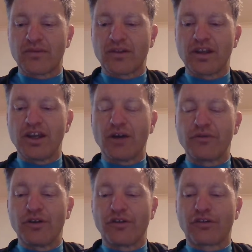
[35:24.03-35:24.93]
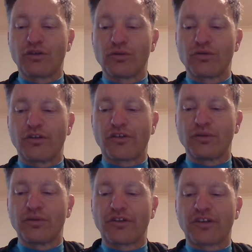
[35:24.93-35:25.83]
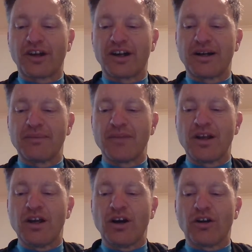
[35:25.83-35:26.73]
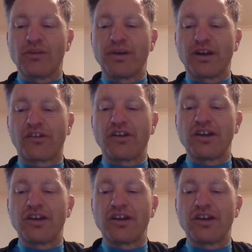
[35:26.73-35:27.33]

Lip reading: Yeah, I've used tall crystals on a Pixie.